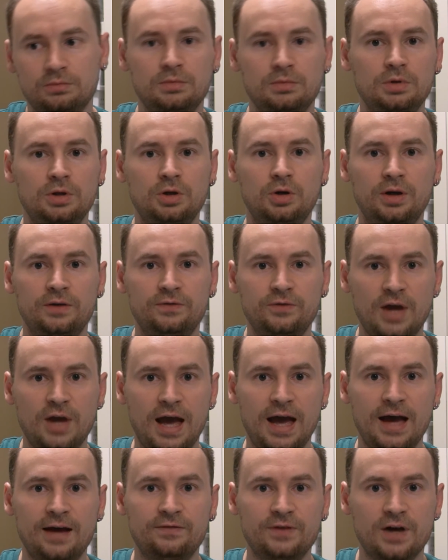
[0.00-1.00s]
if you
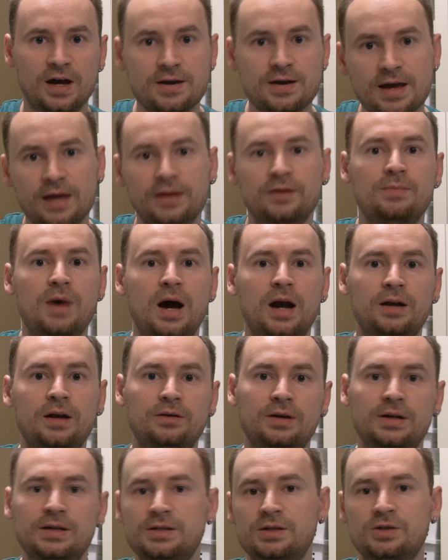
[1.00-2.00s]
have another monitor
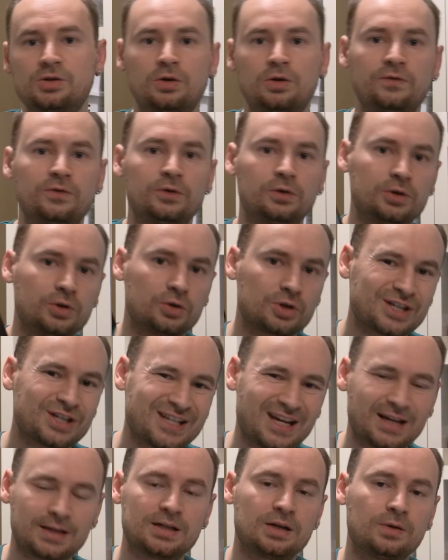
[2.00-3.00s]
and this is sort of your
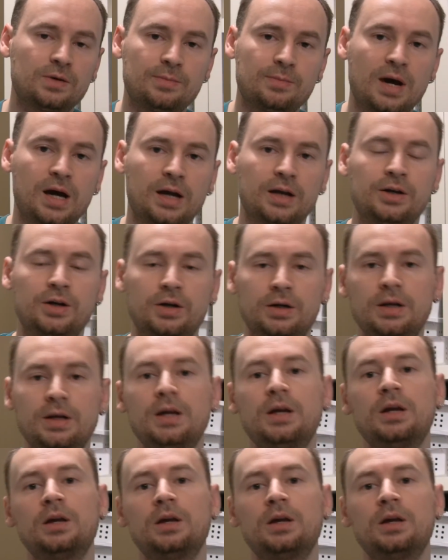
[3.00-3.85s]
secondary monitor,